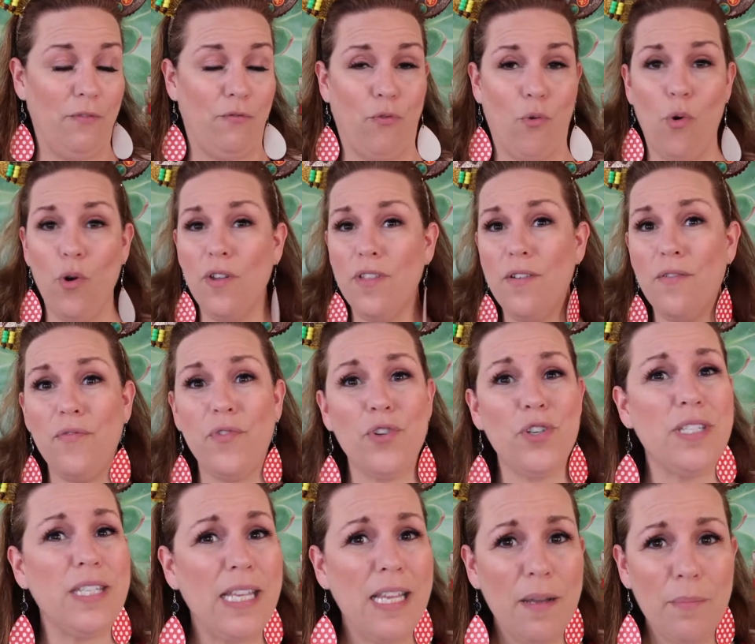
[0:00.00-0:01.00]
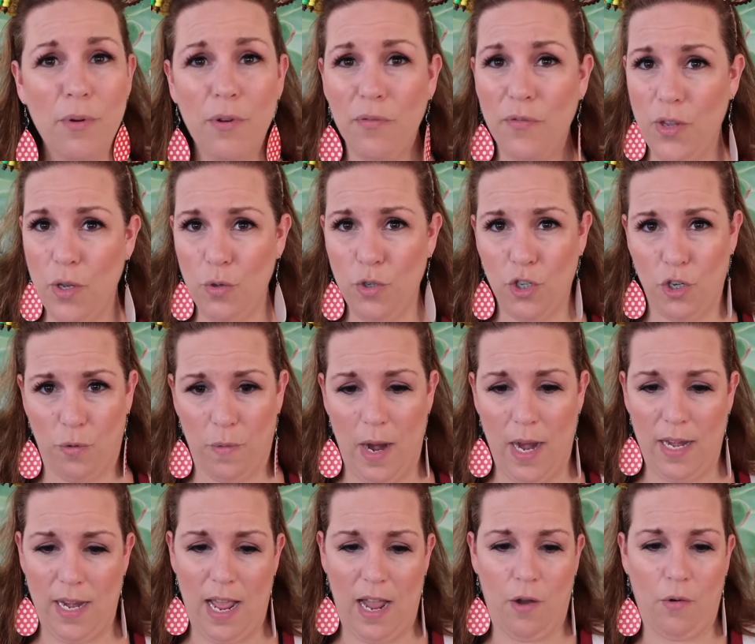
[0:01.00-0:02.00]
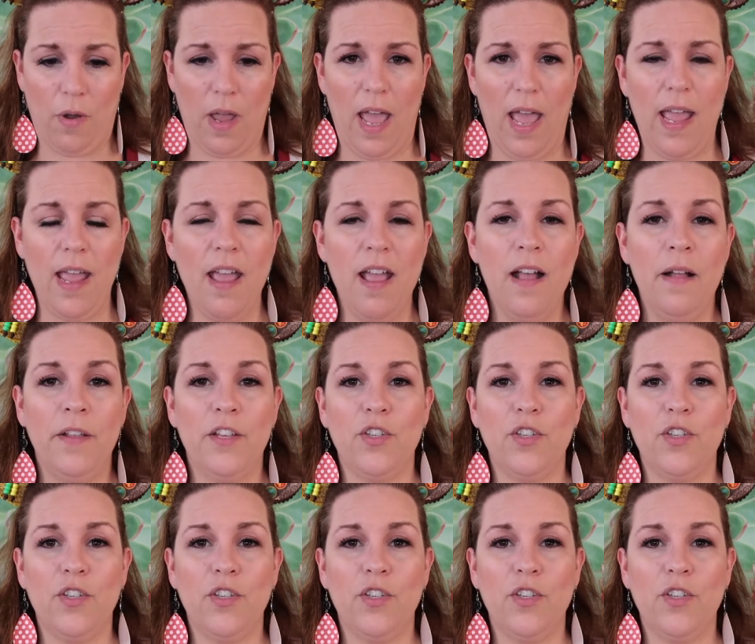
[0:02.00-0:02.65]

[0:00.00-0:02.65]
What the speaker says: for the foreseeable future right now, okay?